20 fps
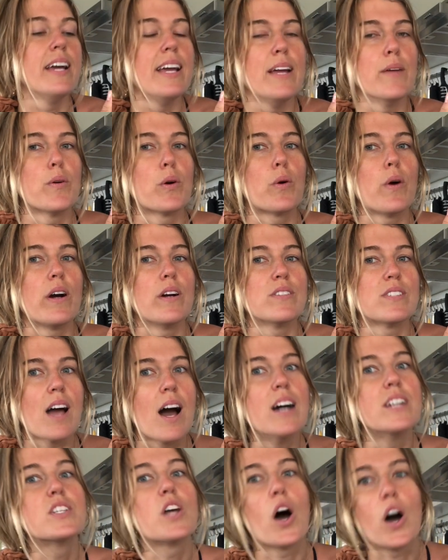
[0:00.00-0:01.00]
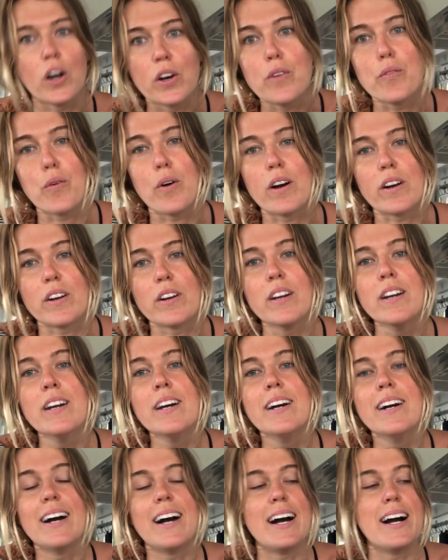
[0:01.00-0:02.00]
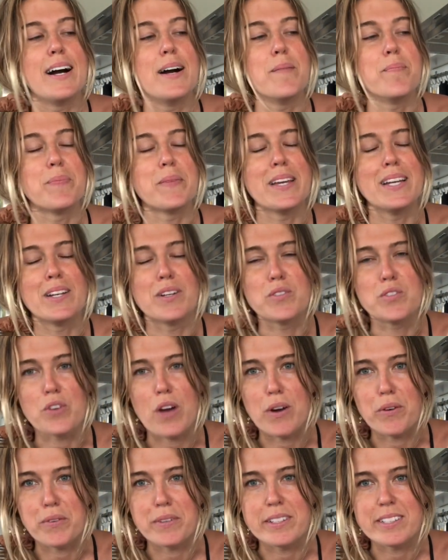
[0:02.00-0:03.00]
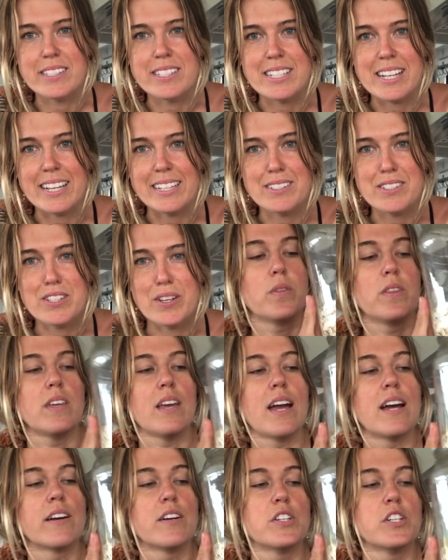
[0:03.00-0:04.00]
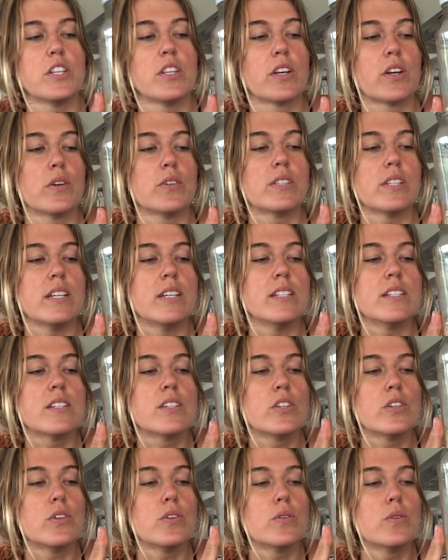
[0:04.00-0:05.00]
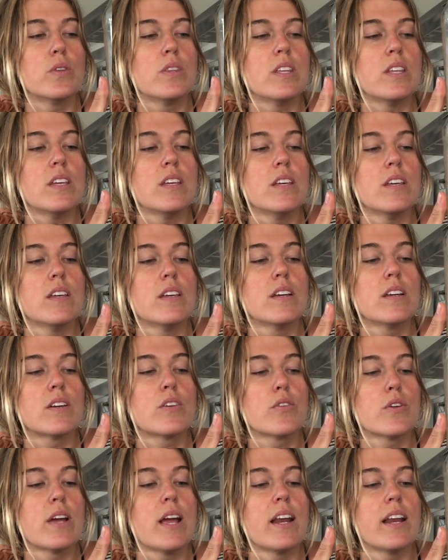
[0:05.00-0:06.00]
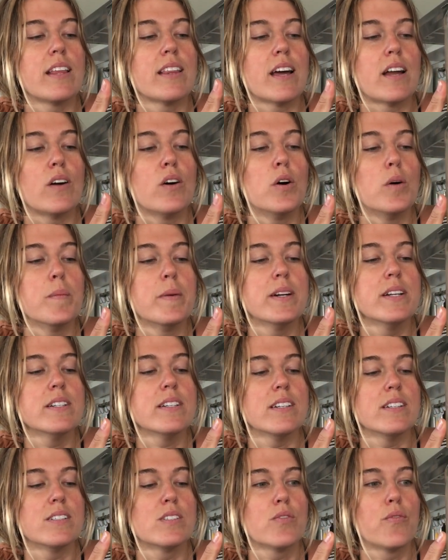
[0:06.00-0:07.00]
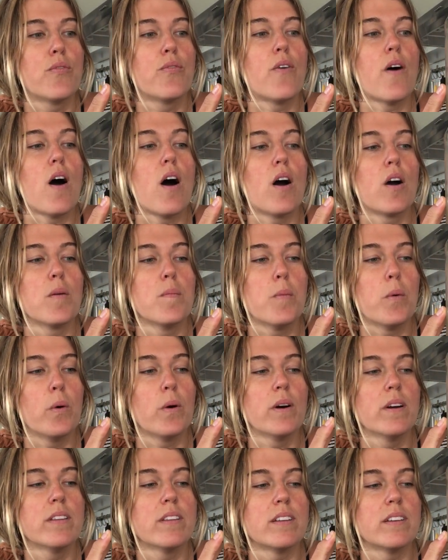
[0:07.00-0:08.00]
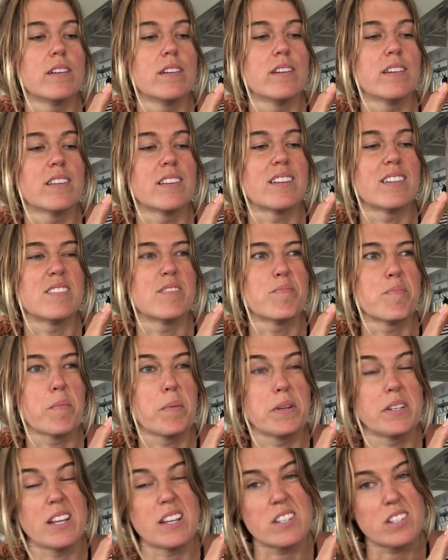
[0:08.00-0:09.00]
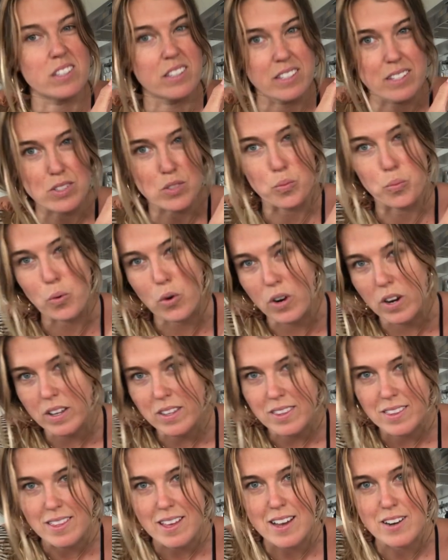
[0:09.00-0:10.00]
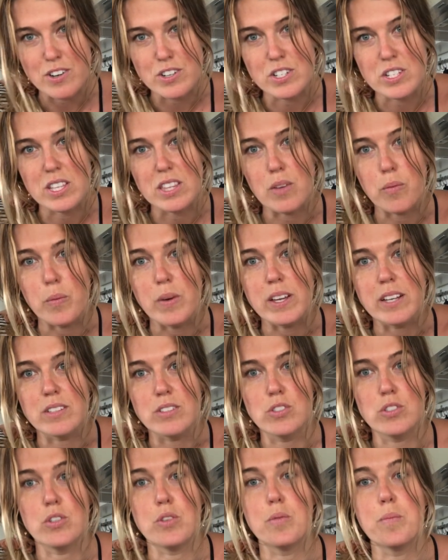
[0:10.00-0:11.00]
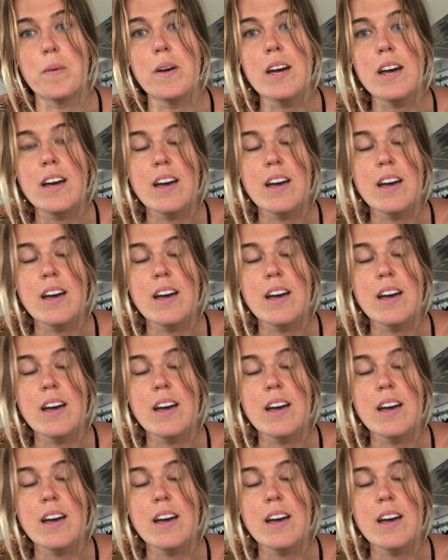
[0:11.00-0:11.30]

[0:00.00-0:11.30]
It requires a ton of water in a drought-ridden state. So the energy that goes into the creating that almond is far more than potentially is worth the energy that we consume